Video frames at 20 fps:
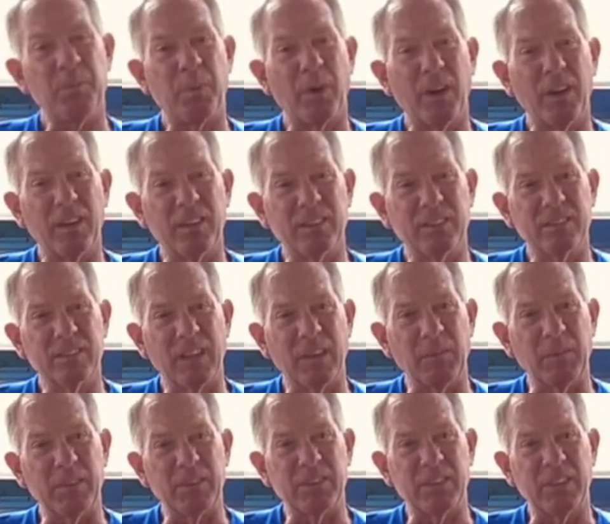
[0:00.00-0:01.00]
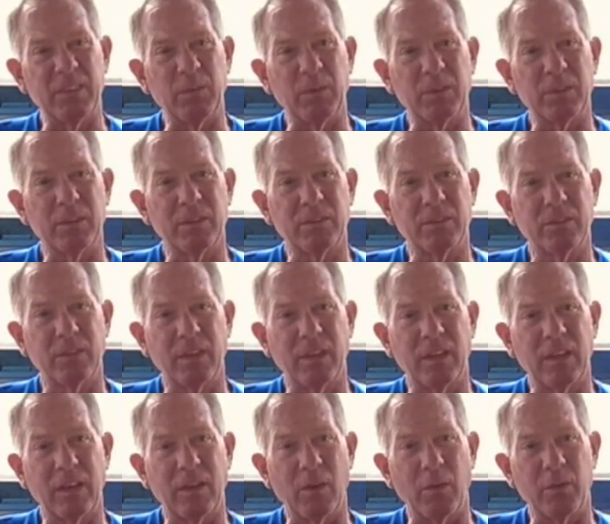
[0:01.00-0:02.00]
it apart. I'm going to see what this
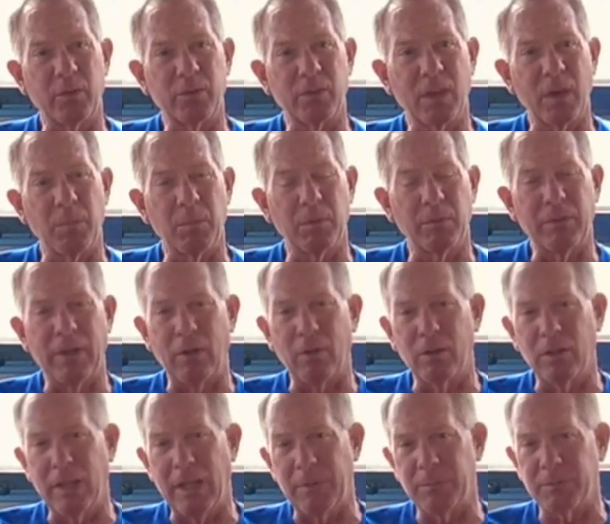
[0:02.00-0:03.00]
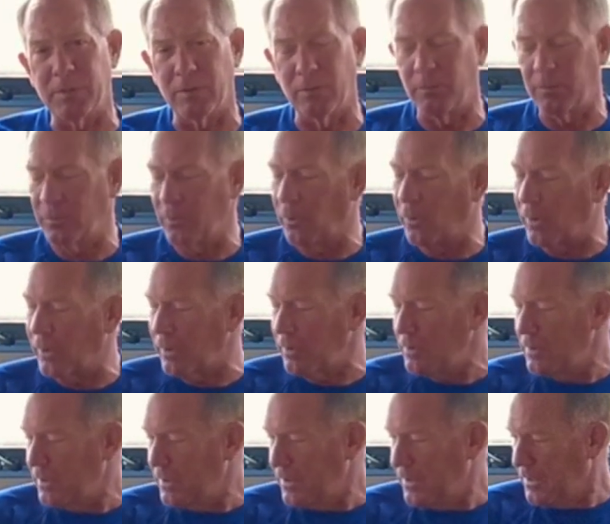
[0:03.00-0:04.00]
thing, I know there's a couple of L clamps on the
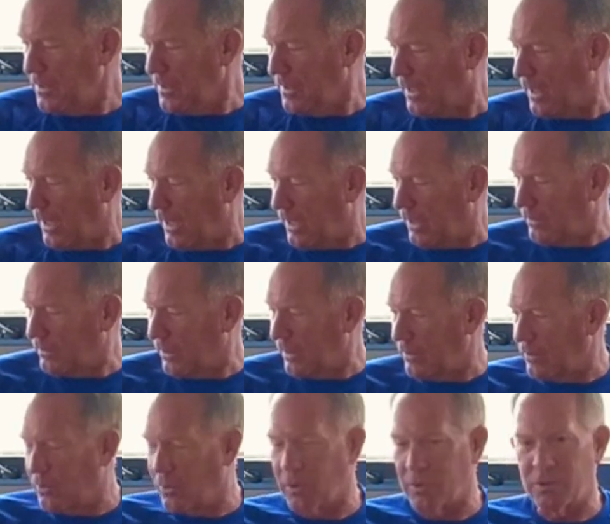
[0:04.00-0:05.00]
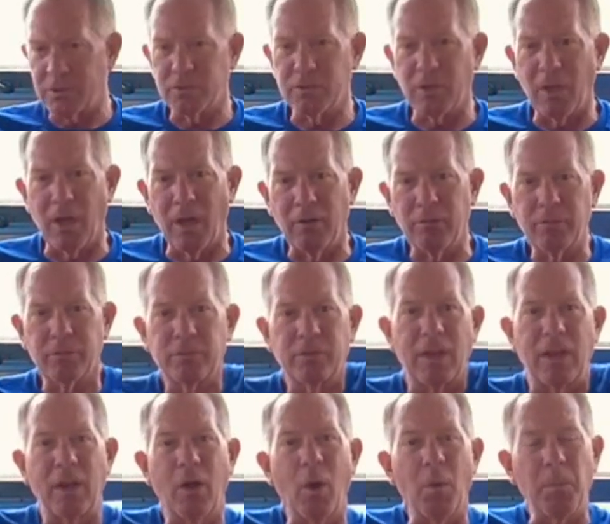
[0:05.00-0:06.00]
floor. Uh, take the cushions off,
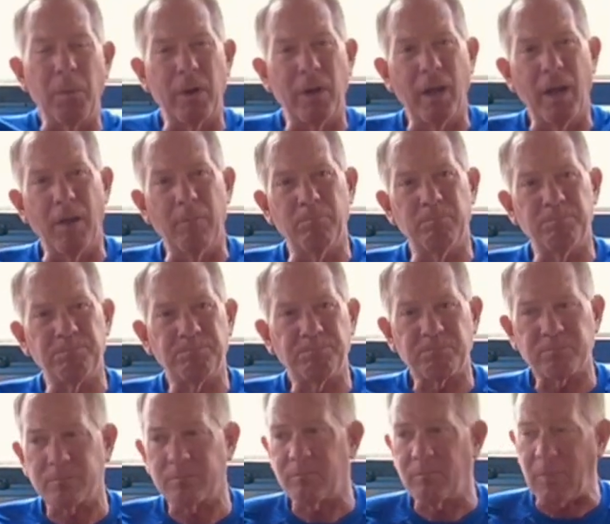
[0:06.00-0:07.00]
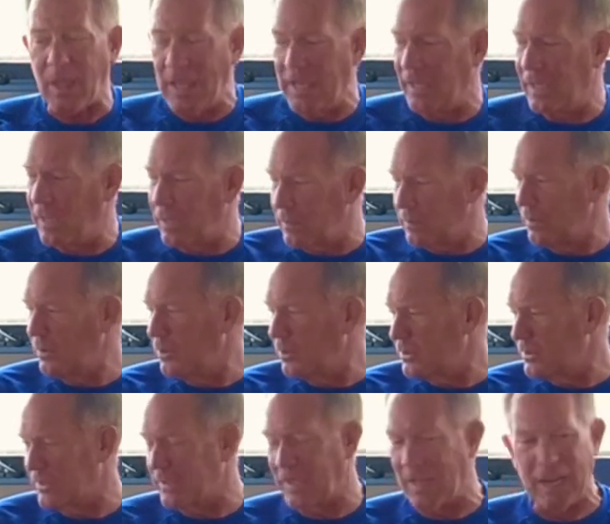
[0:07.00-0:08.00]
kind of open it up, and get it
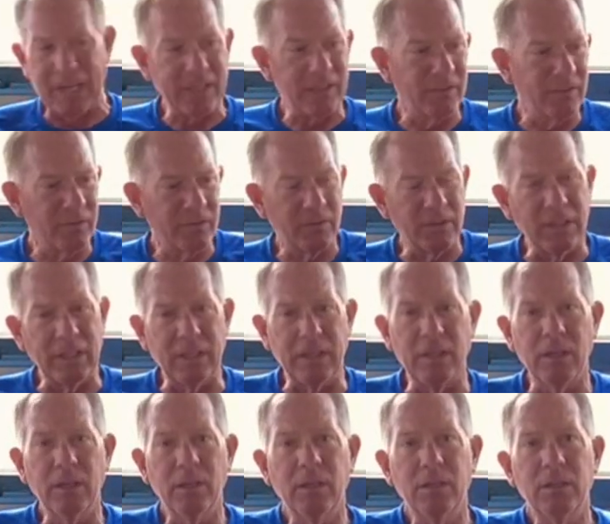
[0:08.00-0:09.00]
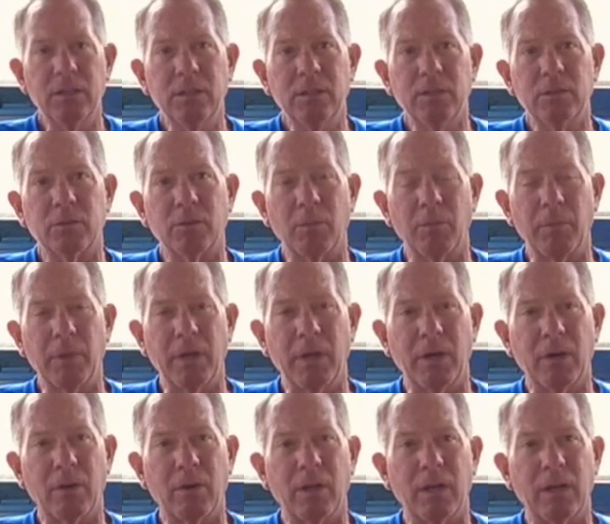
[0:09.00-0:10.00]
loose, and then I can see from
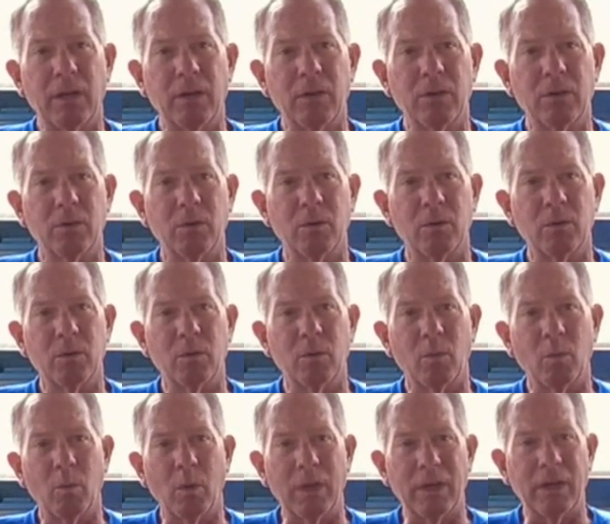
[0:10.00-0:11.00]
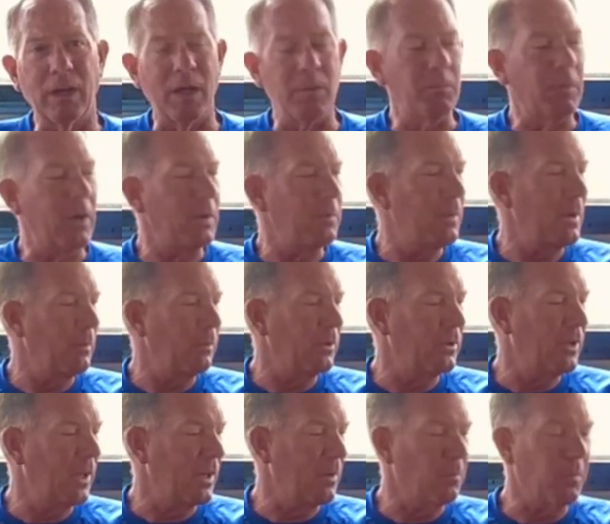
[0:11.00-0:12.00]
there uh, what I might be
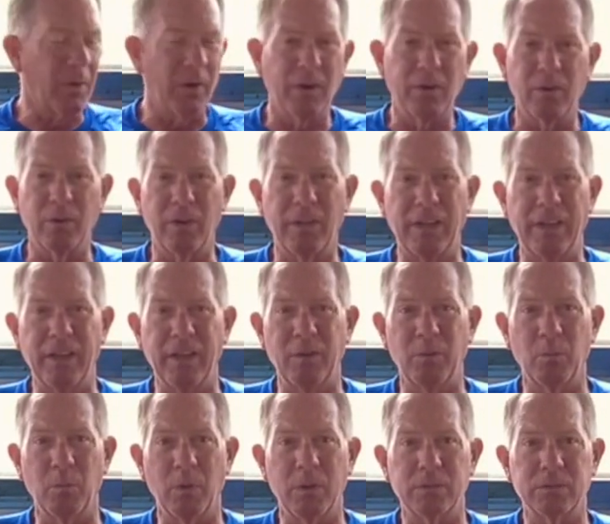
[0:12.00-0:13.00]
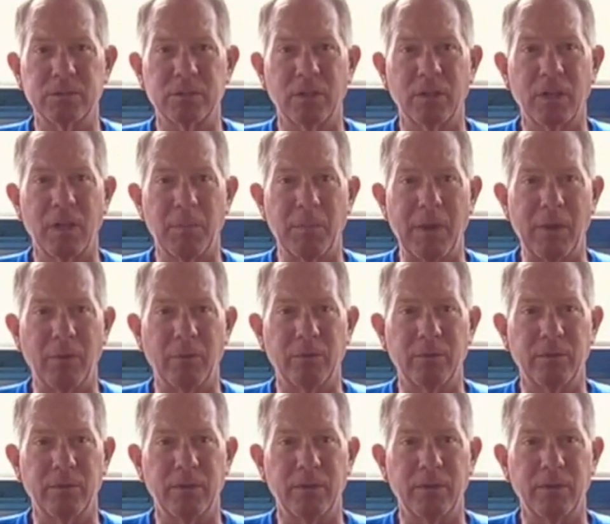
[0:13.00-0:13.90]
able to take apart and what's going to come out